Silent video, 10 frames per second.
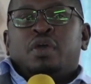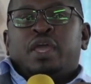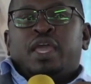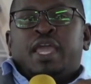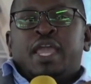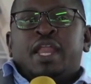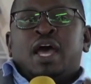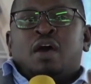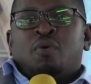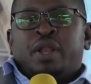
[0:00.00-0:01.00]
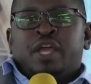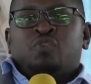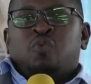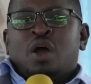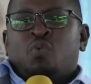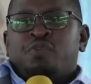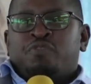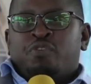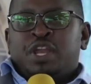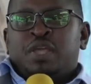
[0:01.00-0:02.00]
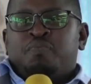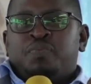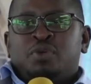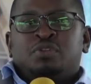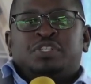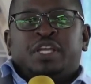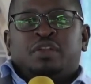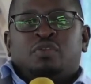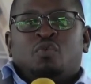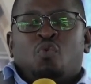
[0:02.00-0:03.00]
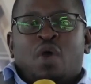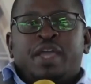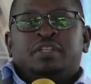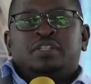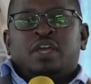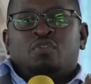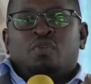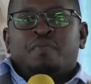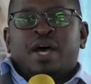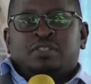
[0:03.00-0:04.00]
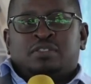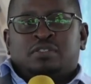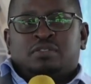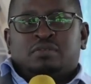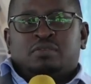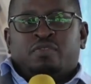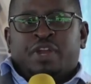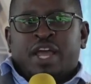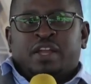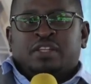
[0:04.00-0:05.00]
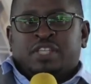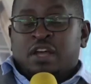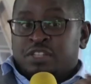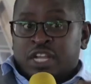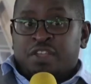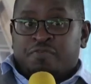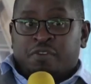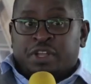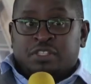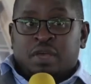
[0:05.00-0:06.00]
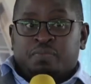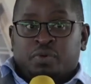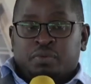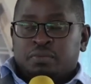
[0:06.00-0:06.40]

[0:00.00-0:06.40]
in our network, we've already built in quite a robust redundancy. I'll tell you, for example,